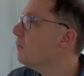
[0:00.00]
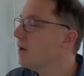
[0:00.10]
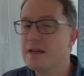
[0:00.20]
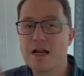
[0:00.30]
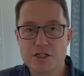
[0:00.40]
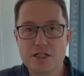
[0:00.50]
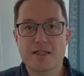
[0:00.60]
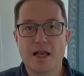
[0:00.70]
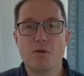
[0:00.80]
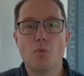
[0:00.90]
can actually
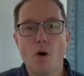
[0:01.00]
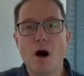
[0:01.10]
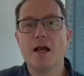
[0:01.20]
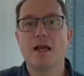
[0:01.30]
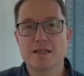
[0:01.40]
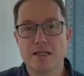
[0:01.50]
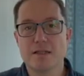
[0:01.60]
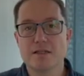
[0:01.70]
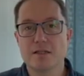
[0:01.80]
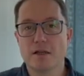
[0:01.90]
say why it
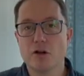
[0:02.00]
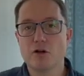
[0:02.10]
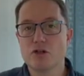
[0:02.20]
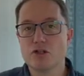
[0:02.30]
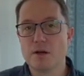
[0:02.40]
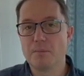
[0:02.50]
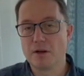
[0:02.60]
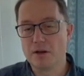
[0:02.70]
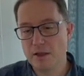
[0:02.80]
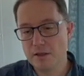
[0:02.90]
is a good dribble.
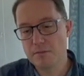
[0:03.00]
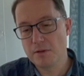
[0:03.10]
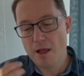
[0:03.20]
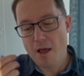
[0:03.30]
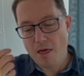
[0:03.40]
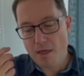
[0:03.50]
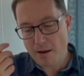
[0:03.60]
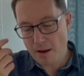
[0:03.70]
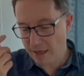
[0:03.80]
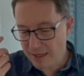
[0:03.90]
And
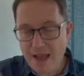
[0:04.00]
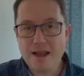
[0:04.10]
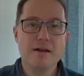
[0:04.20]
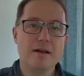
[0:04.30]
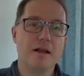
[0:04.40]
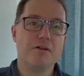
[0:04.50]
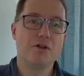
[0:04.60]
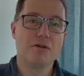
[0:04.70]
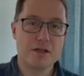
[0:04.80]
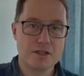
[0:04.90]
again, if you're
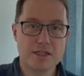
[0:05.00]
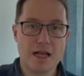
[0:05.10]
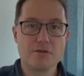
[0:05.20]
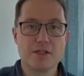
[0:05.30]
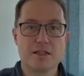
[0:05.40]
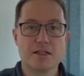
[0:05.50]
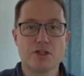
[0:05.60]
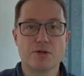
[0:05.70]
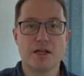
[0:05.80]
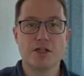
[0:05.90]
in a scouting
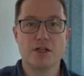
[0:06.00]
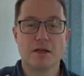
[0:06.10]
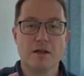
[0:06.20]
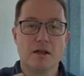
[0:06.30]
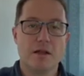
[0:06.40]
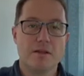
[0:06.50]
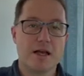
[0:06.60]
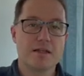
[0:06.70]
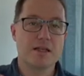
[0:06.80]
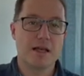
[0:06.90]
situation, that
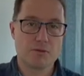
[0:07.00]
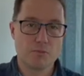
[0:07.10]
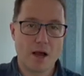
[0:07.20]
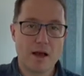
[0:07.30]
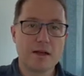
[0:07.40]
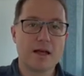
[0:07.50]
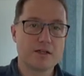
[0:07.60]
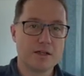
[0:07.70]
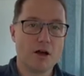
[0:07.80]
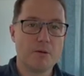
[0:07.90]
says I'd like to
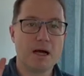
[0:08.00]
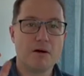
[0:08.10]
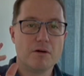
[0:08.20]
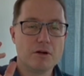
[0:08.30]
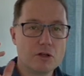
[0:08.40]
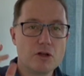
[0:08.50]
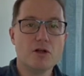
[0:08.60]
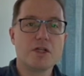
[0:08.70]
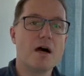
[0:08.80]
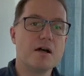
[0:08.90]
know about good
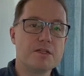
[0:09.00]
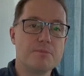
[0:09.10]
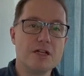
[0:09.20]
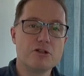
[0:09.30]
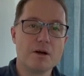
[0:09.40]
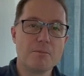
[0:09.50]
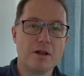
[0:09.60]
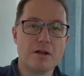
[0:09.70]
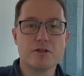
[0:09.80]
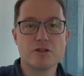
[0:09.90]
high-speed
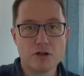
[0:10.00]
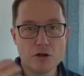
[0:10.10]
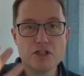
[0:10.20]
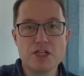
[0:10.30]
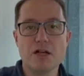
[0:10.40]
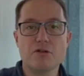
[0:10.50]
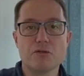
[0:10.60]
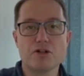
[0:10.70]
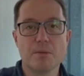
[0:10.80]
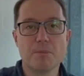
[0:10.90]
dribblers, good general
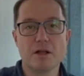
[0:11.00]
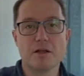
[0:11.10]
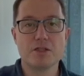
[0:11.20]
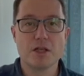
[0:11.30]
dribblers,